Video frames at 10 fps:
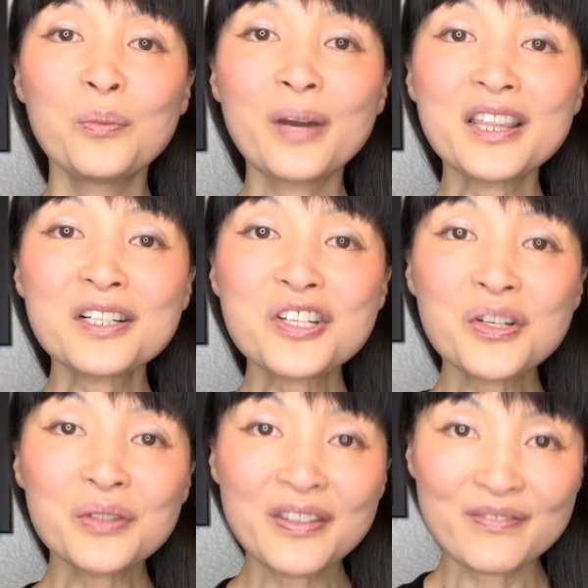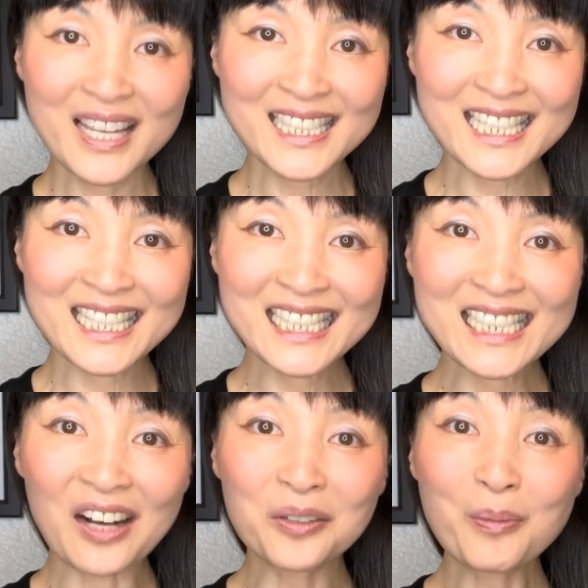Whether to invest in
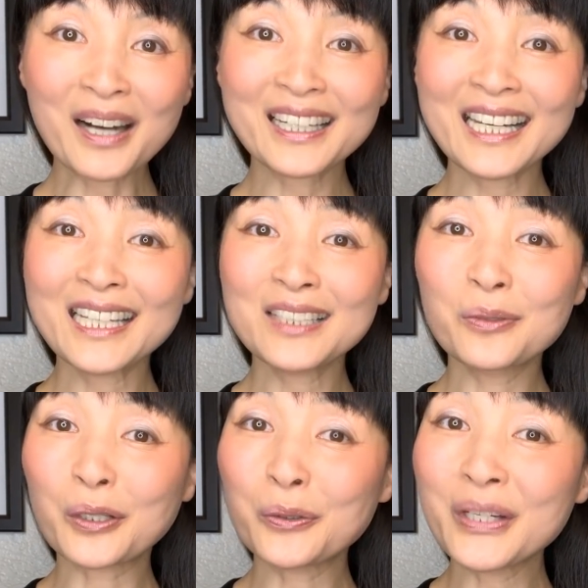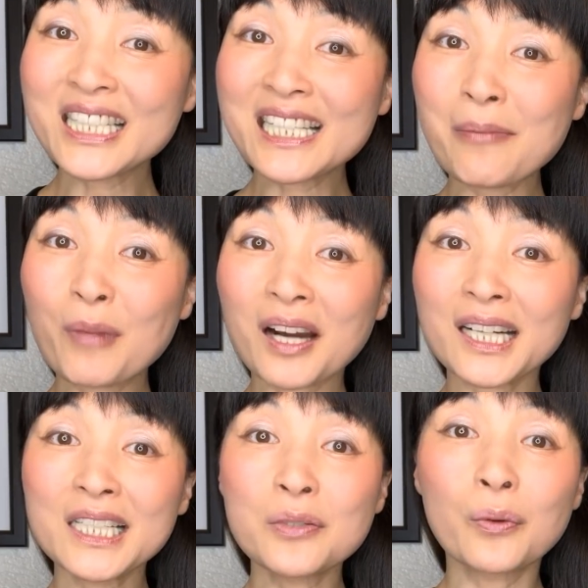stock market or real estate
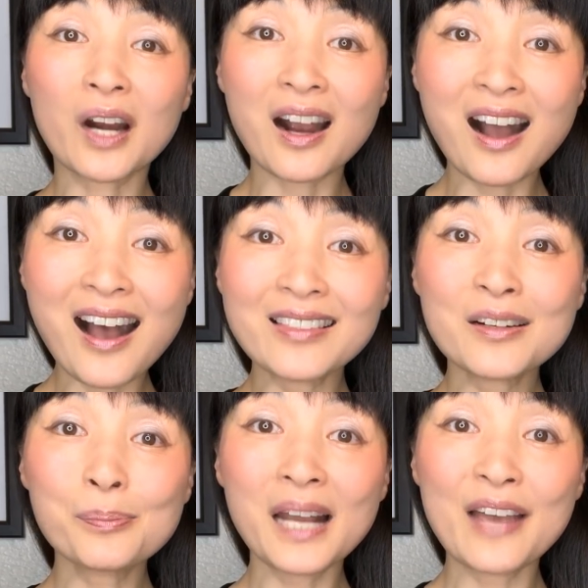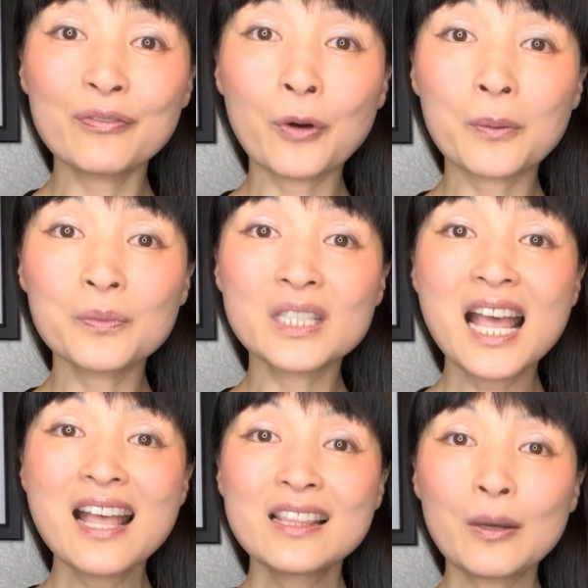market or other platforms,
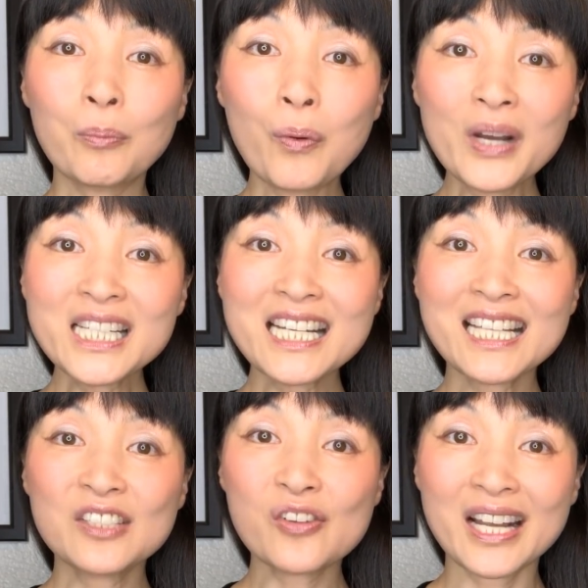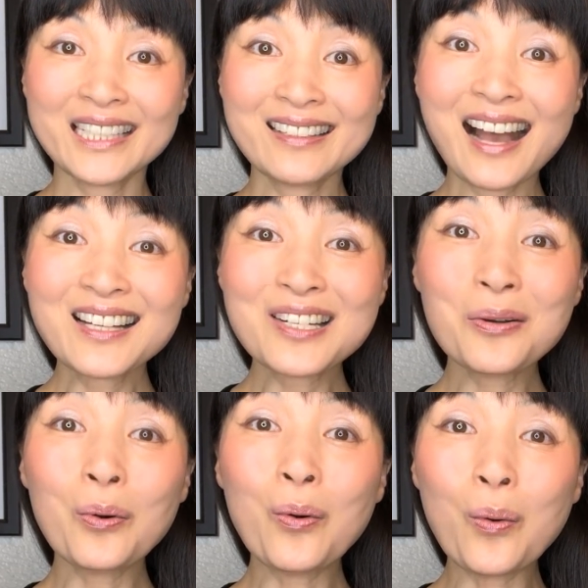the point is try not
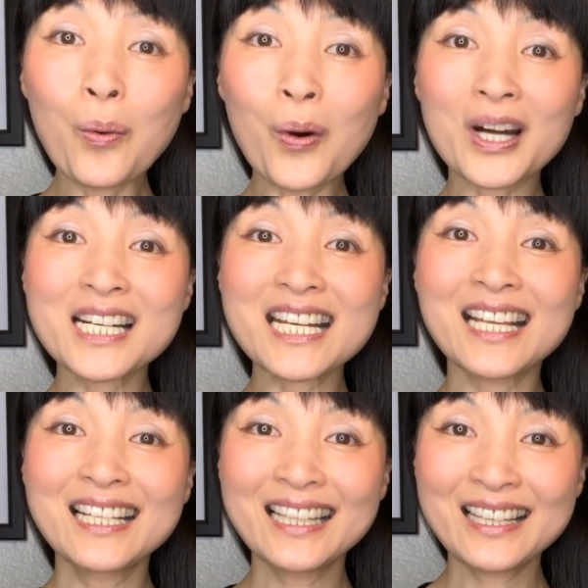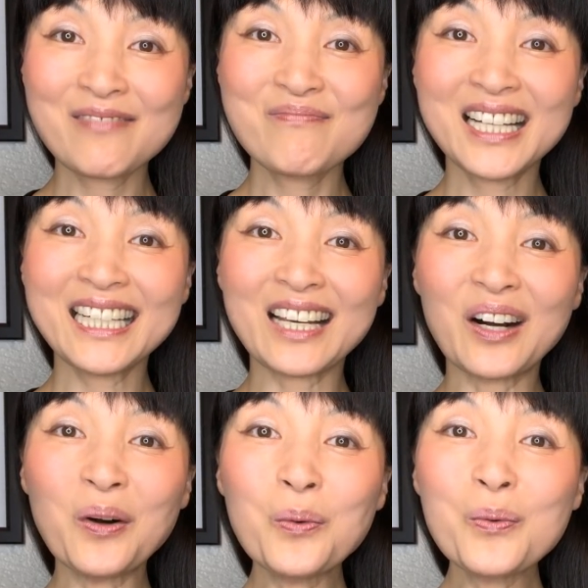to hoard the money.
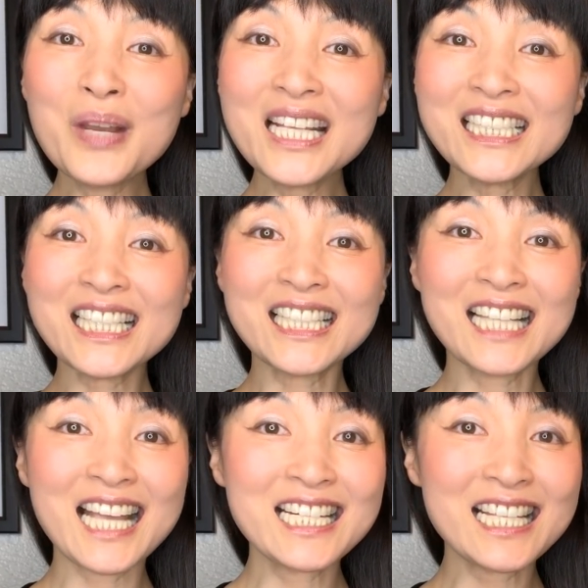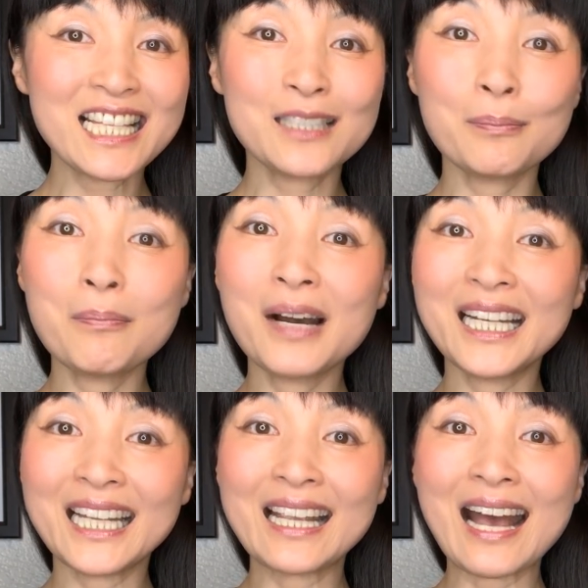Always send this
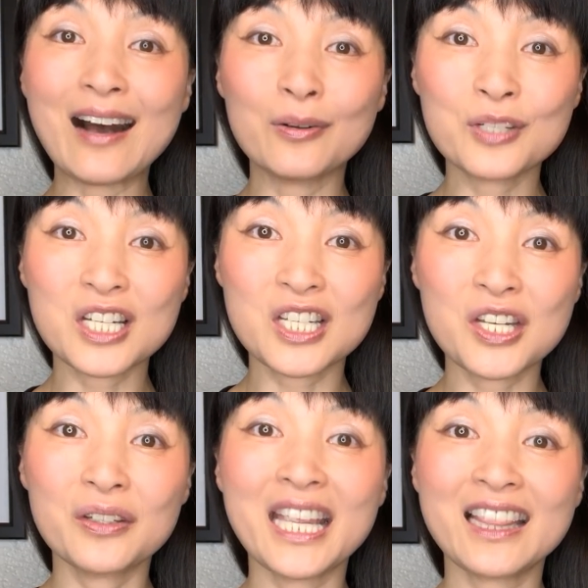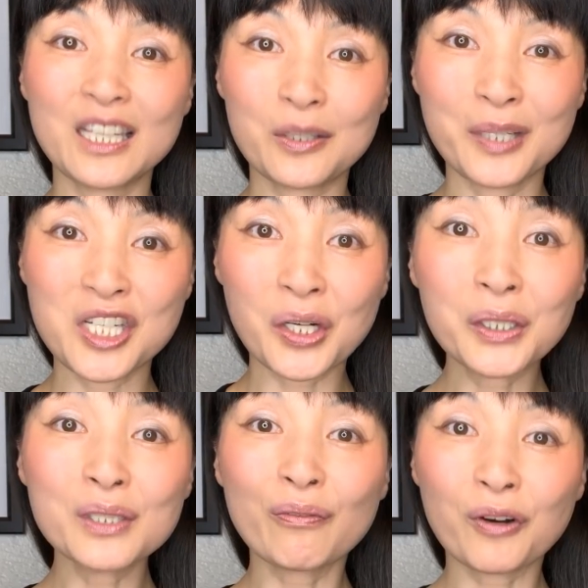money out to get the
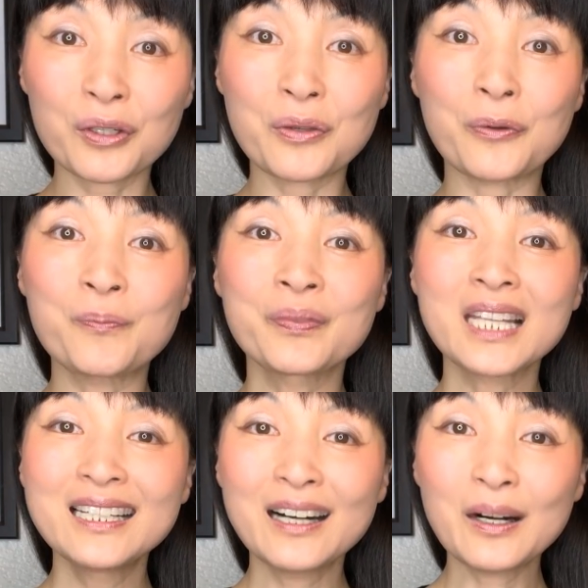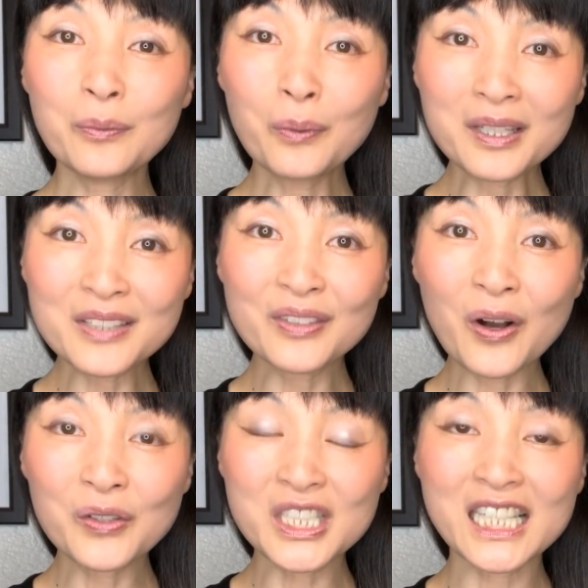returns for you. A word of
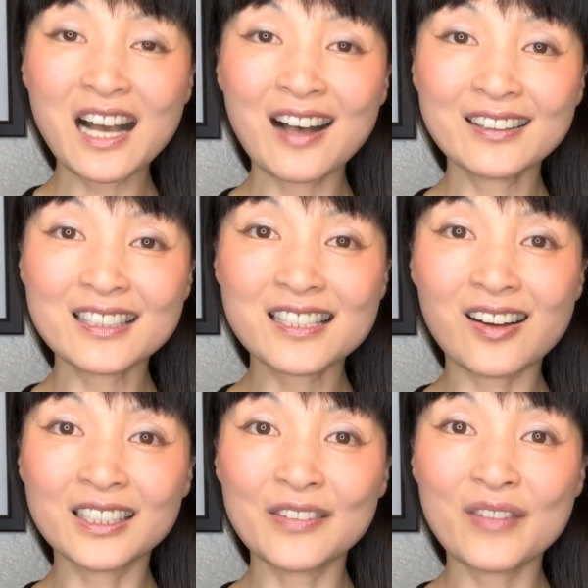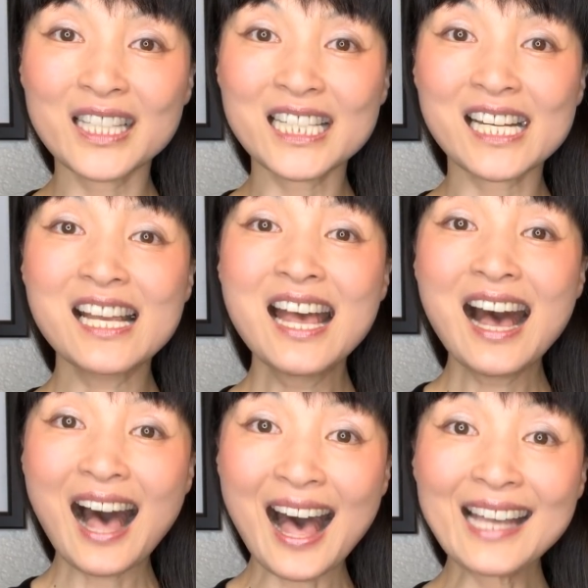caution on the stock investing.
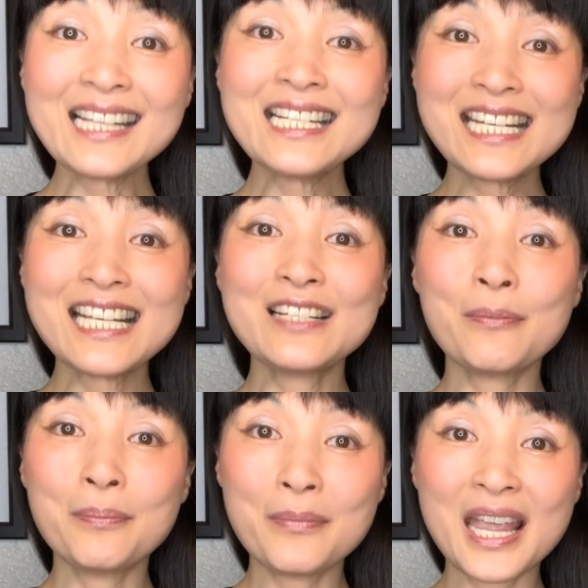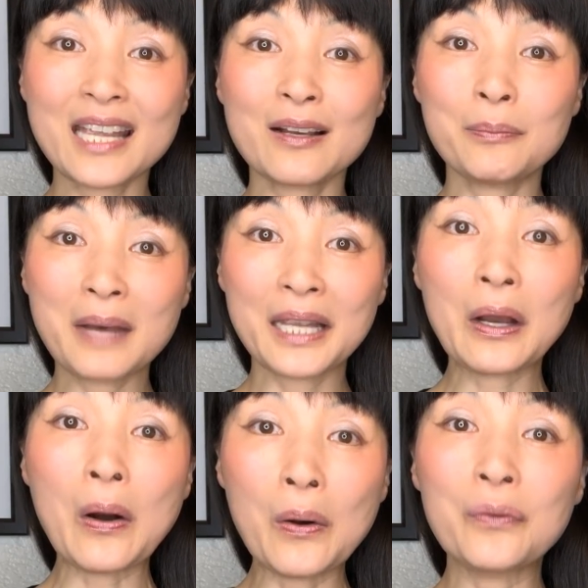I did make
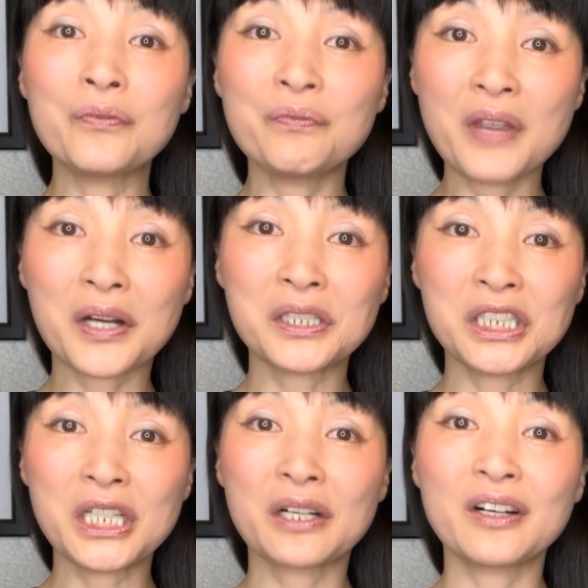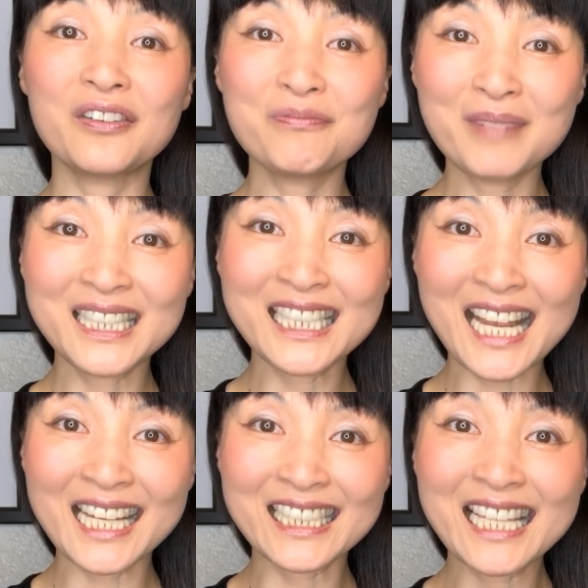my own fair share of
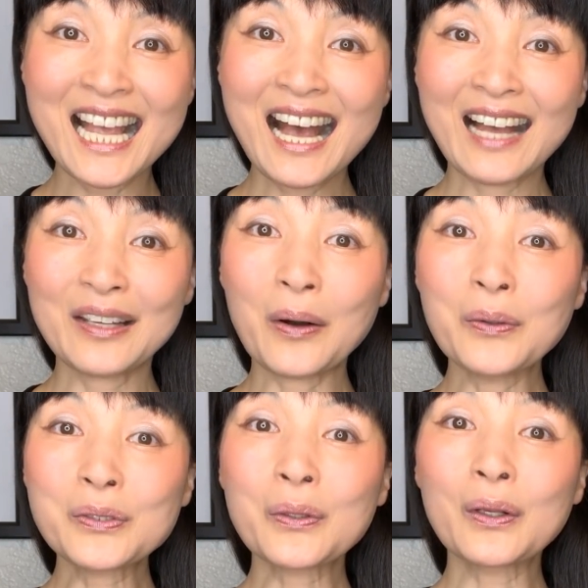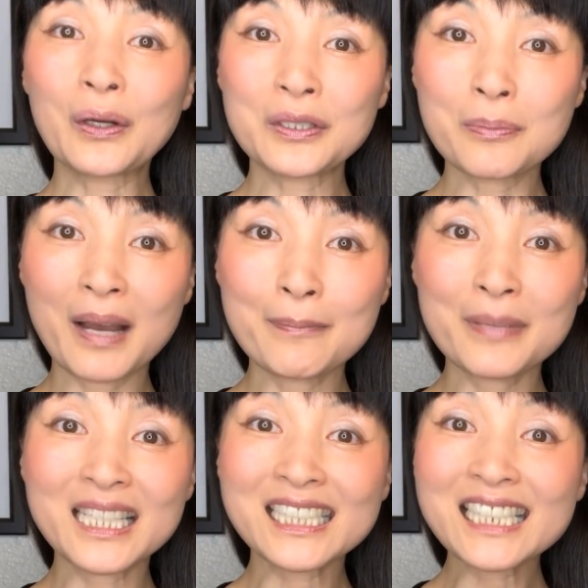mistakes. I also learned my
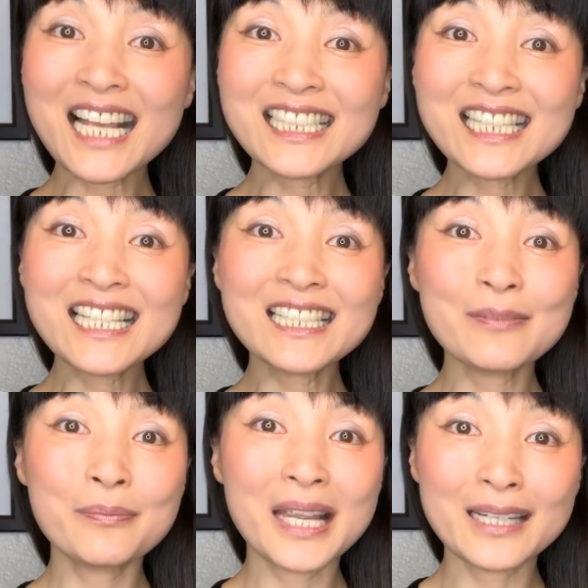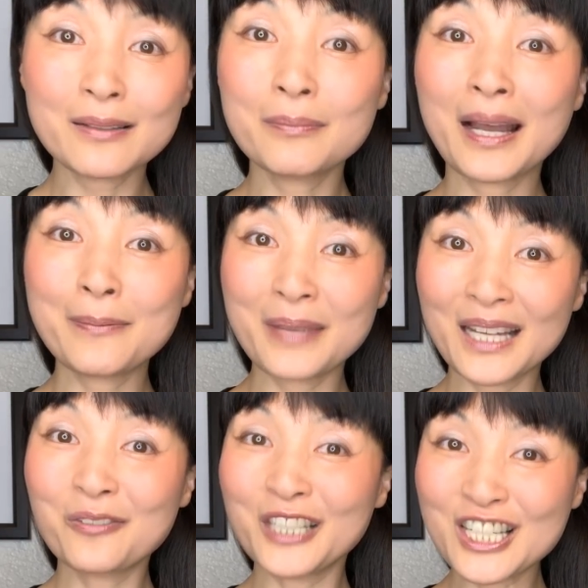big lessons, made my
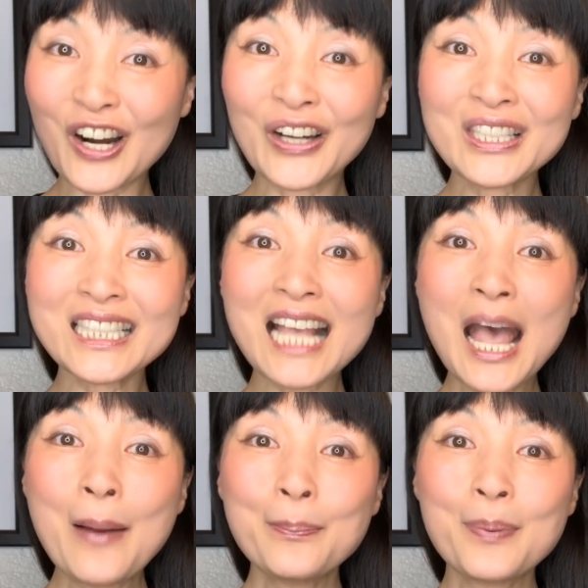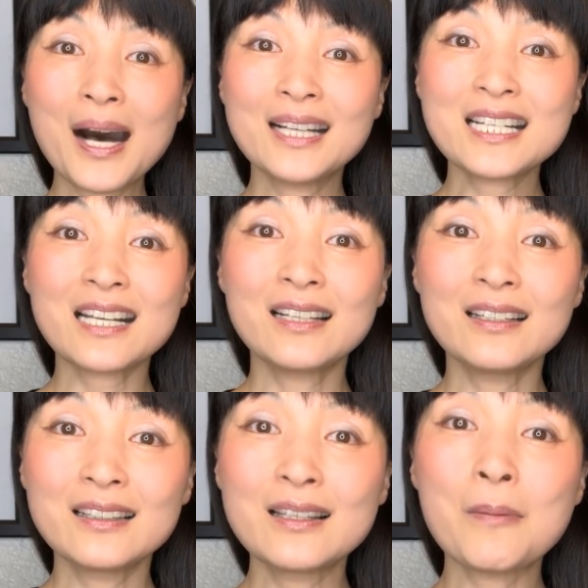big returns, but
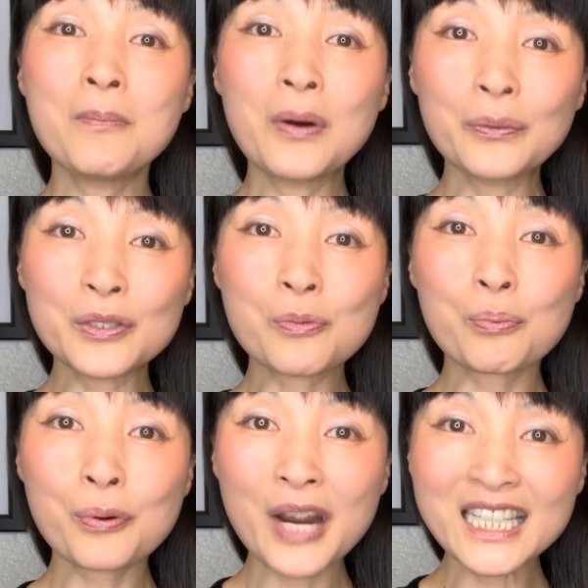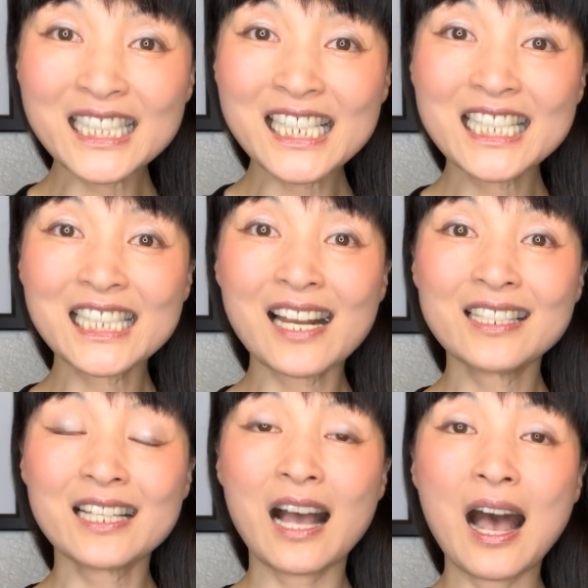the most priceless
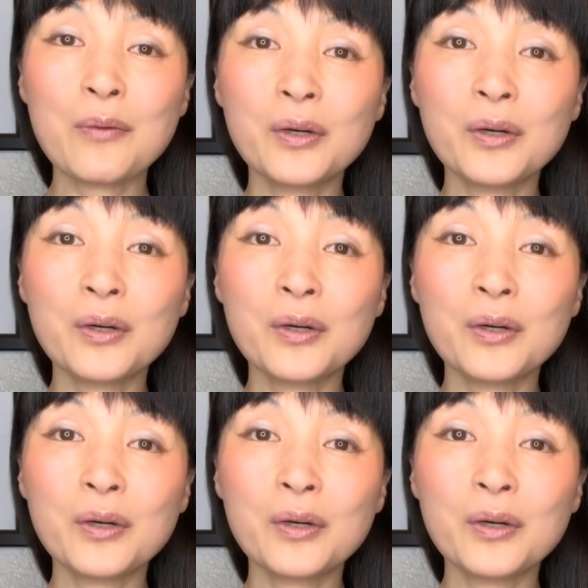lesson I